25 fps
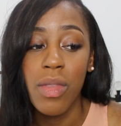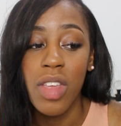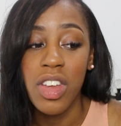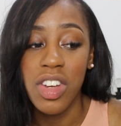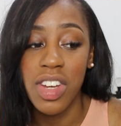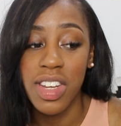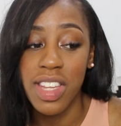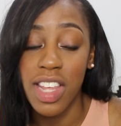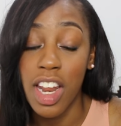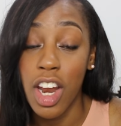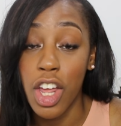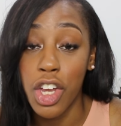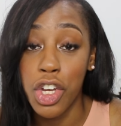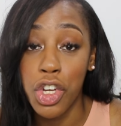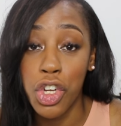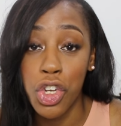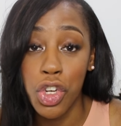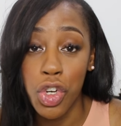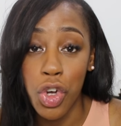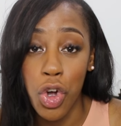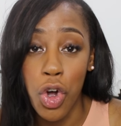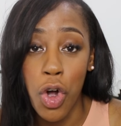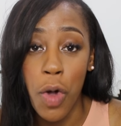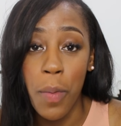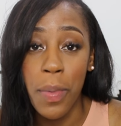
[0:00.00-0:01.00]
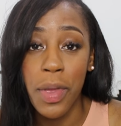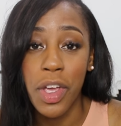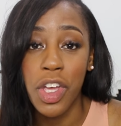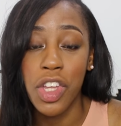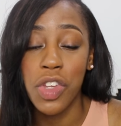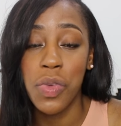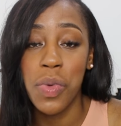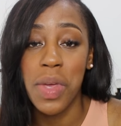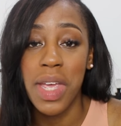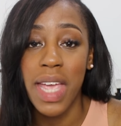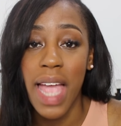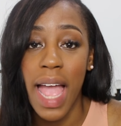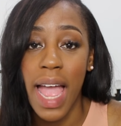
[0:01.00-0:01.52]
She said, are you sure?
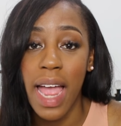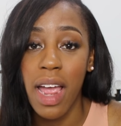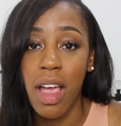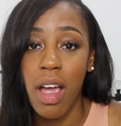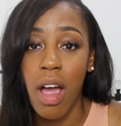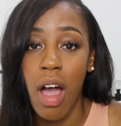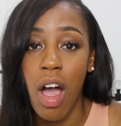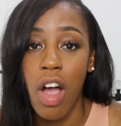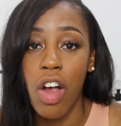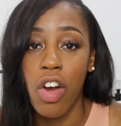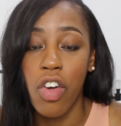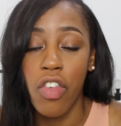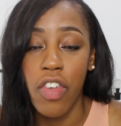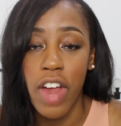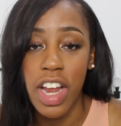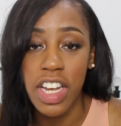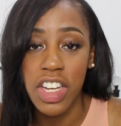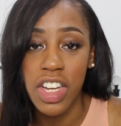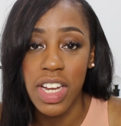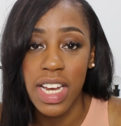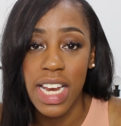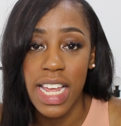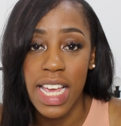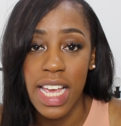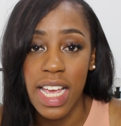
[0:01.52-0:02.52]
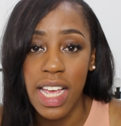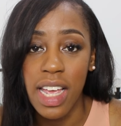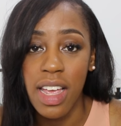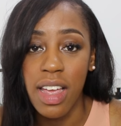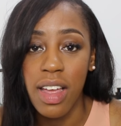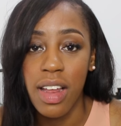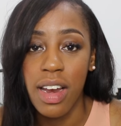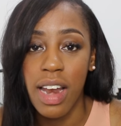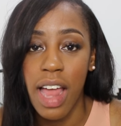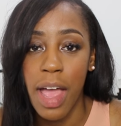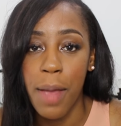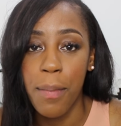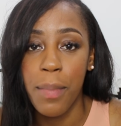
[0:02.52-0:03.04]
Because we can cut gradually,
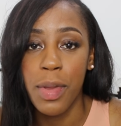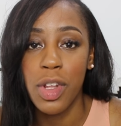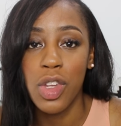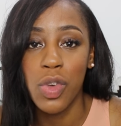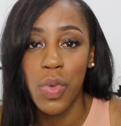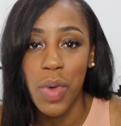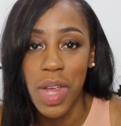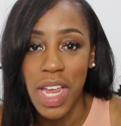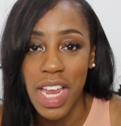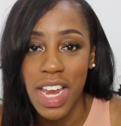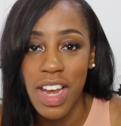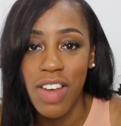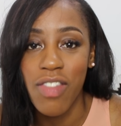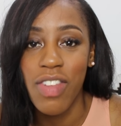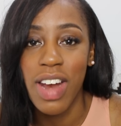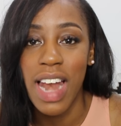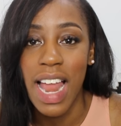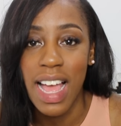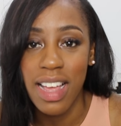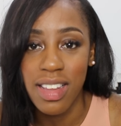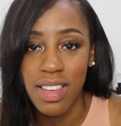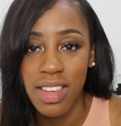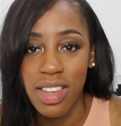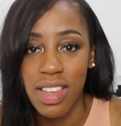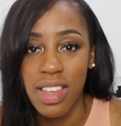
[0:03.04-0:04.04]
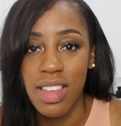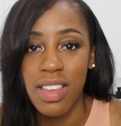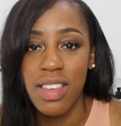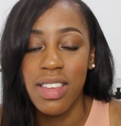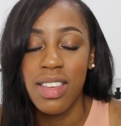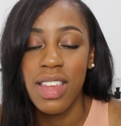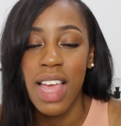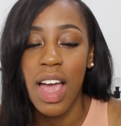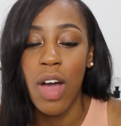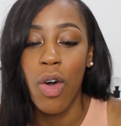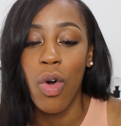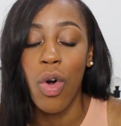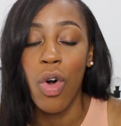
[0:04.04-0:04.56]
like between
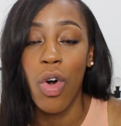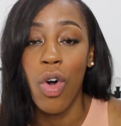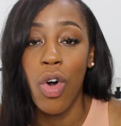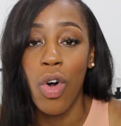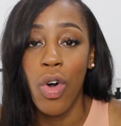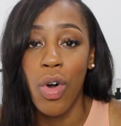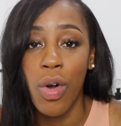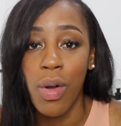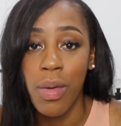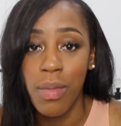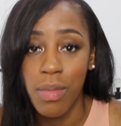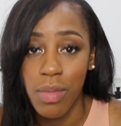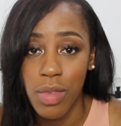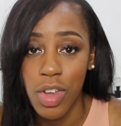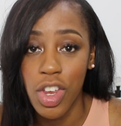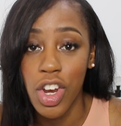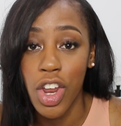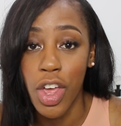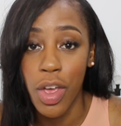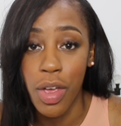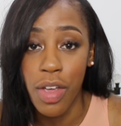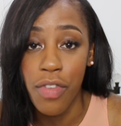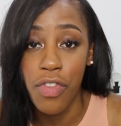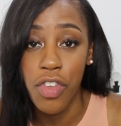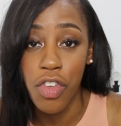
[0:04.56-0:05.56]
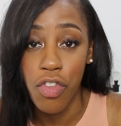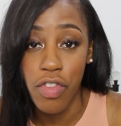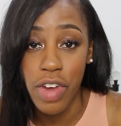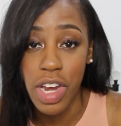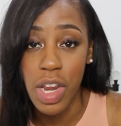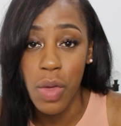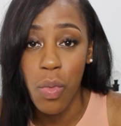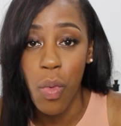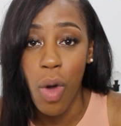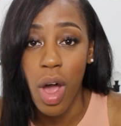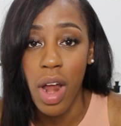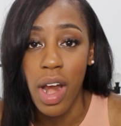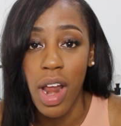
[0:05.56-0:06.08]
relaxers, or, you know, if you
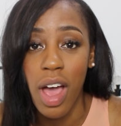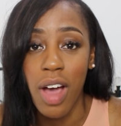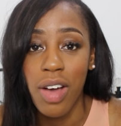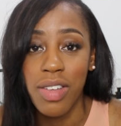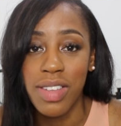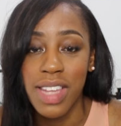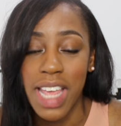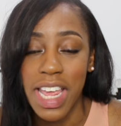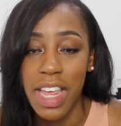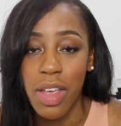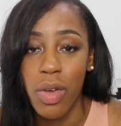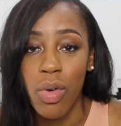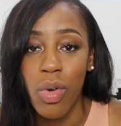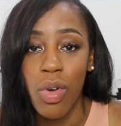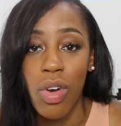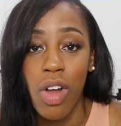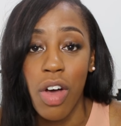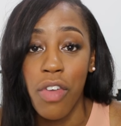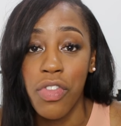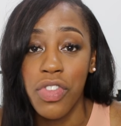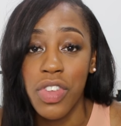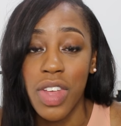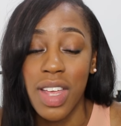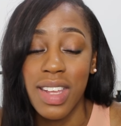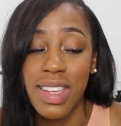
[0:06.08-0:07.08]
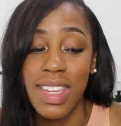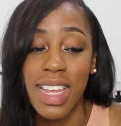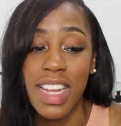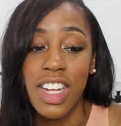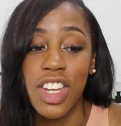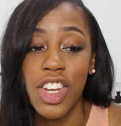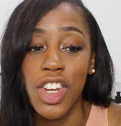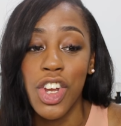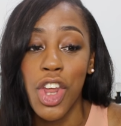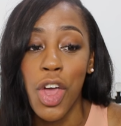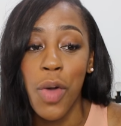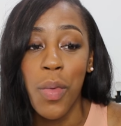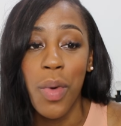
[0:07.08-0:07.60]
really want, I'll take it all off. So I
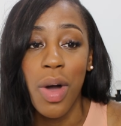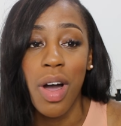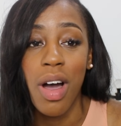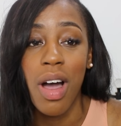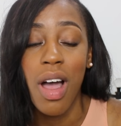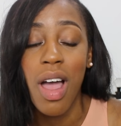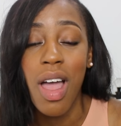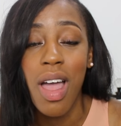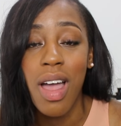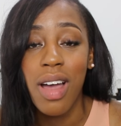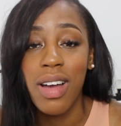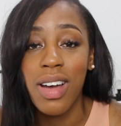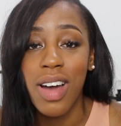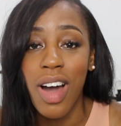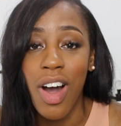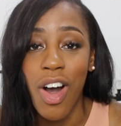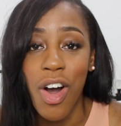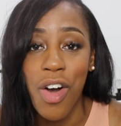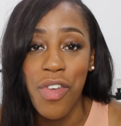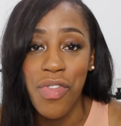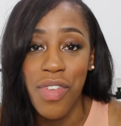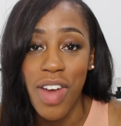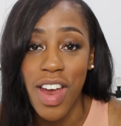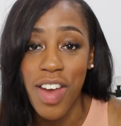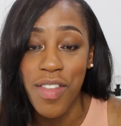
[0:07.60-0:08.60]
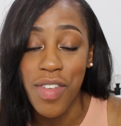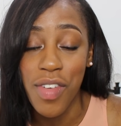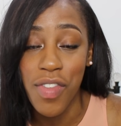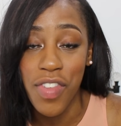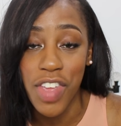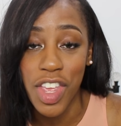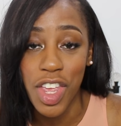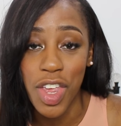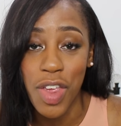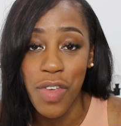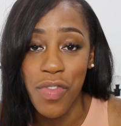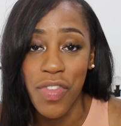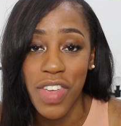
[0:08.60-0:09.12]
said, you know what, cut off
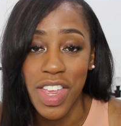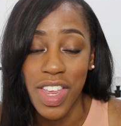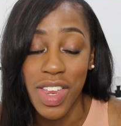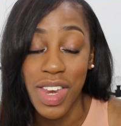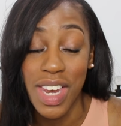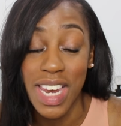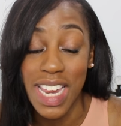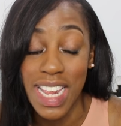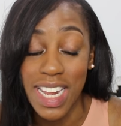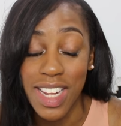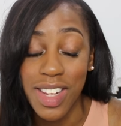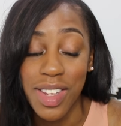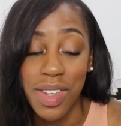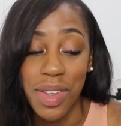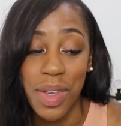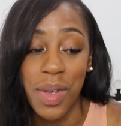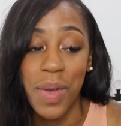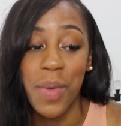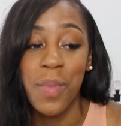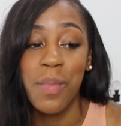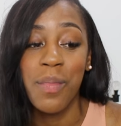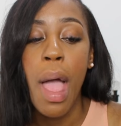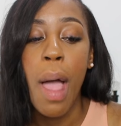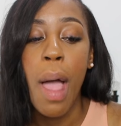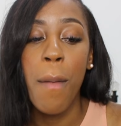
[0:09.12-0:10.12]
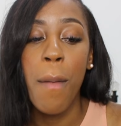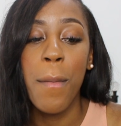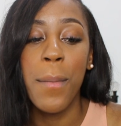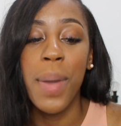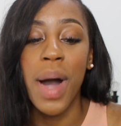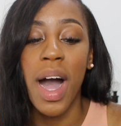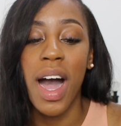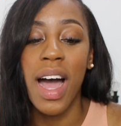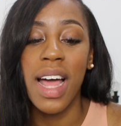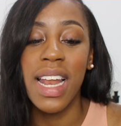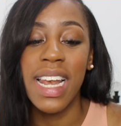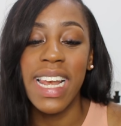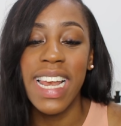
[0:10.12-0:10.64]
everything you think you need to.
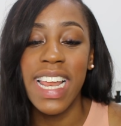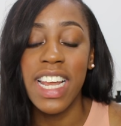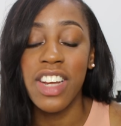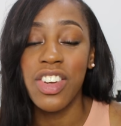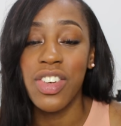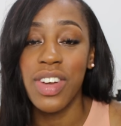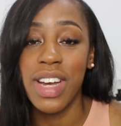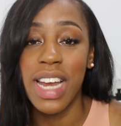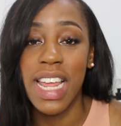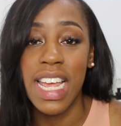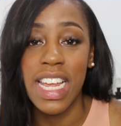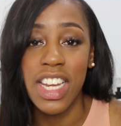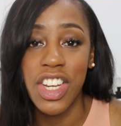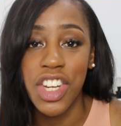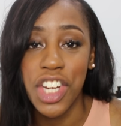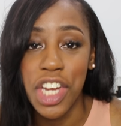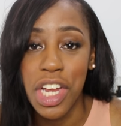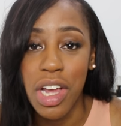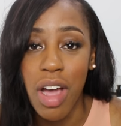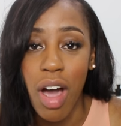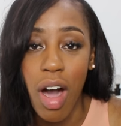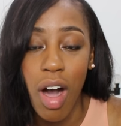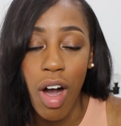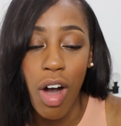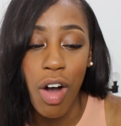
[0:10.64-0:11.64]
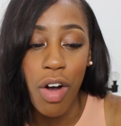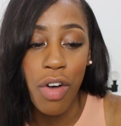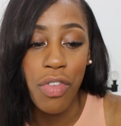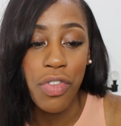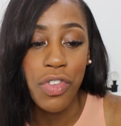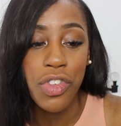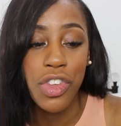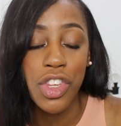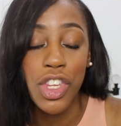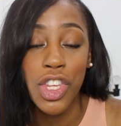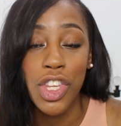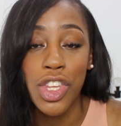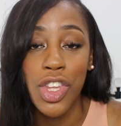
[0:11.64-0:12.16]
But literally, she cut
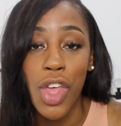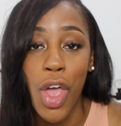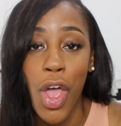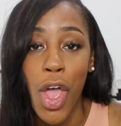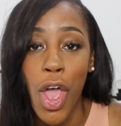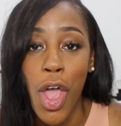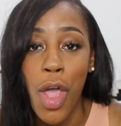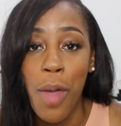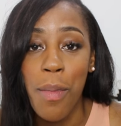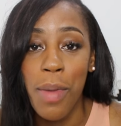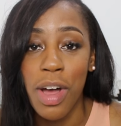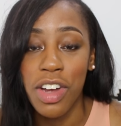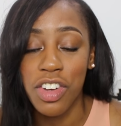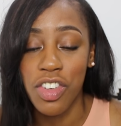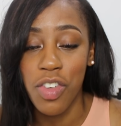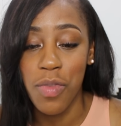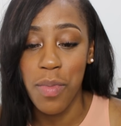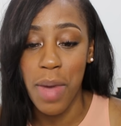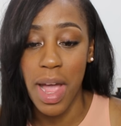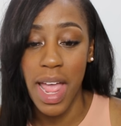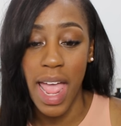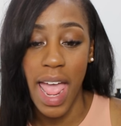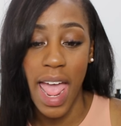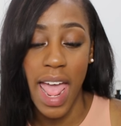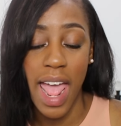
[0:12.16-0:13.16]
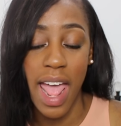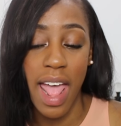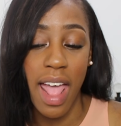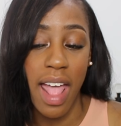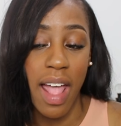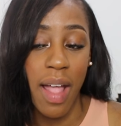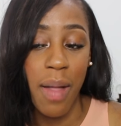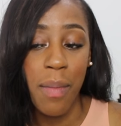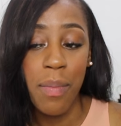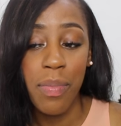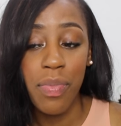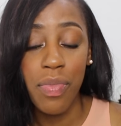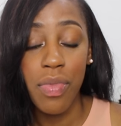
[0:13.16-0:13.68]
off so much of my
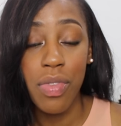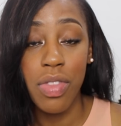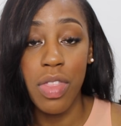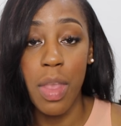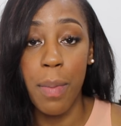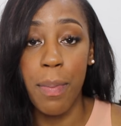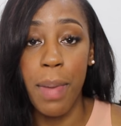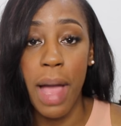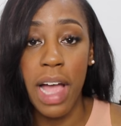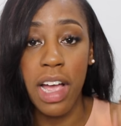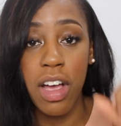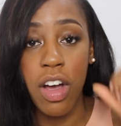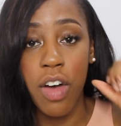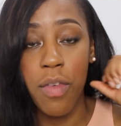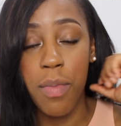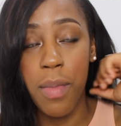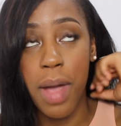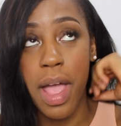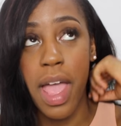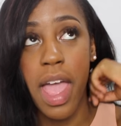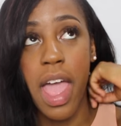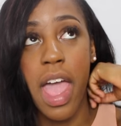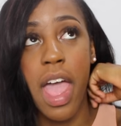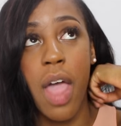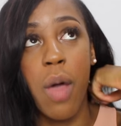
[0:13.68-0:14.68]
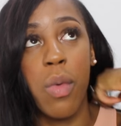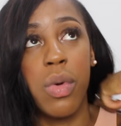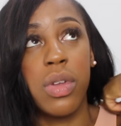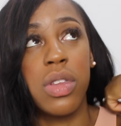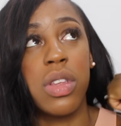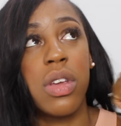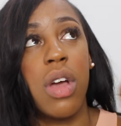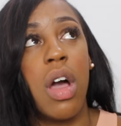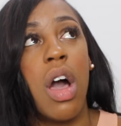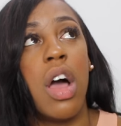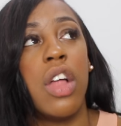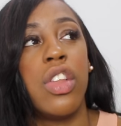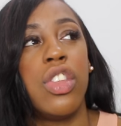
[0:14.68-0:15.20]
hair. The back of my hair
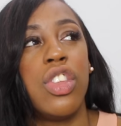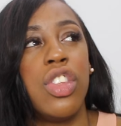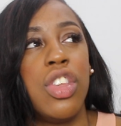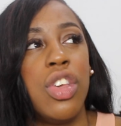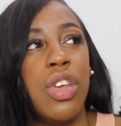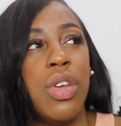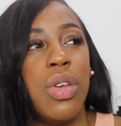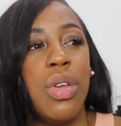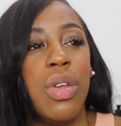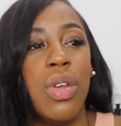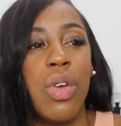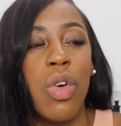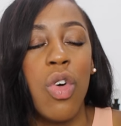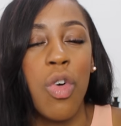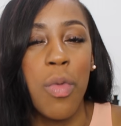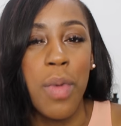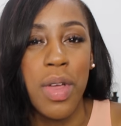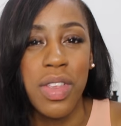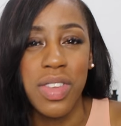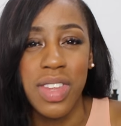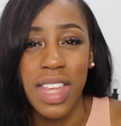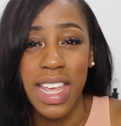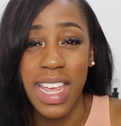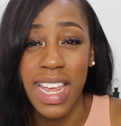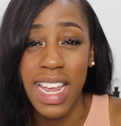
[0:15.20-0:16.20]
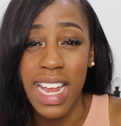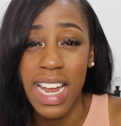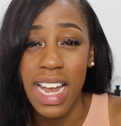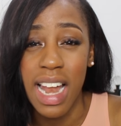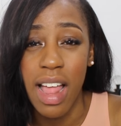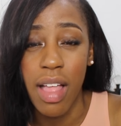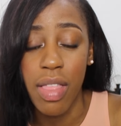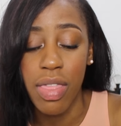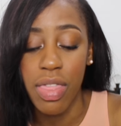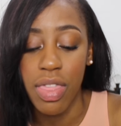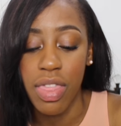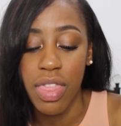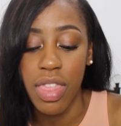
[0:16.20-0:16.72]
was cut to almost ear
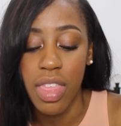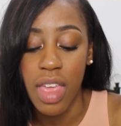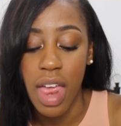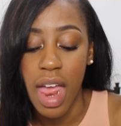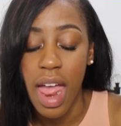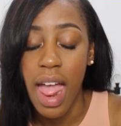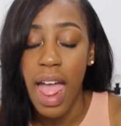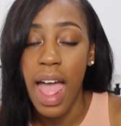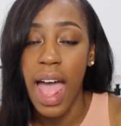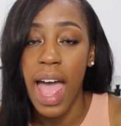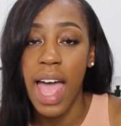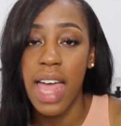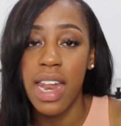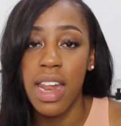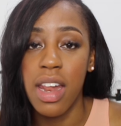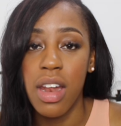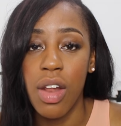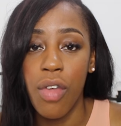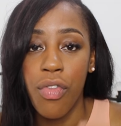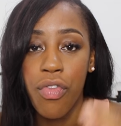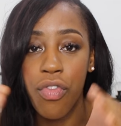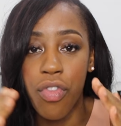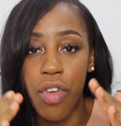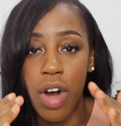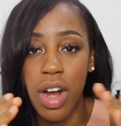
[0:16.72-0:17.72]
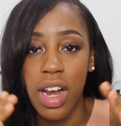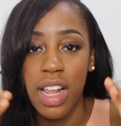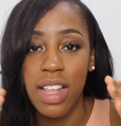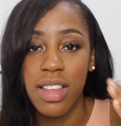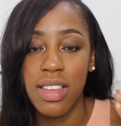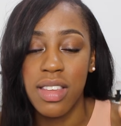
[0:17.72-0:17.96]
length. and then the front